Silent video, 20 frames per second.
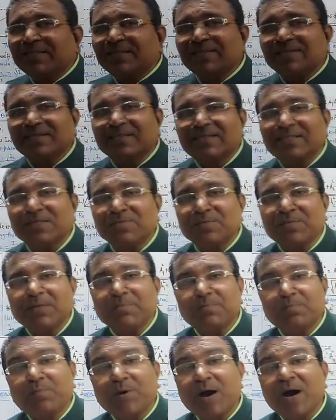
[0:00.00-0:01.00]
is nothing
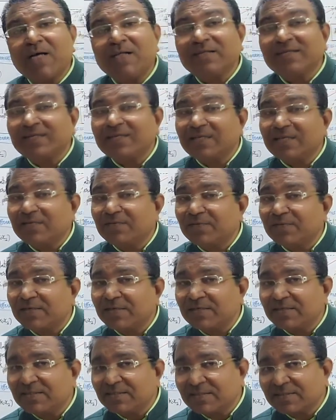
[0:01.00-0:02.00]
but path
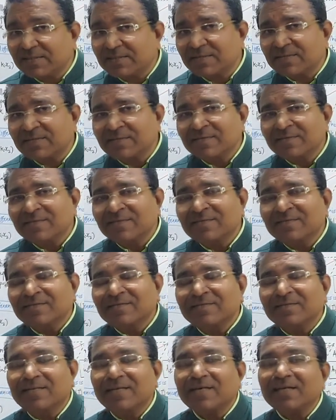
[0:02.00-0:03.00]
difference
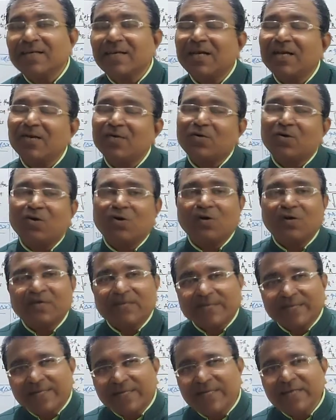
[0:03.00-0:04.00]
that I have
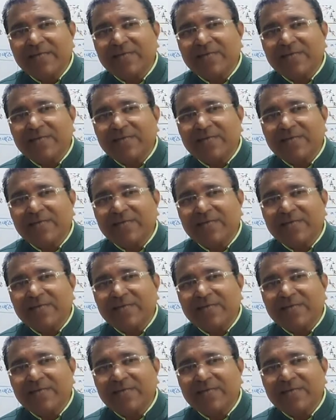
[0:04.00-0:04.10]
already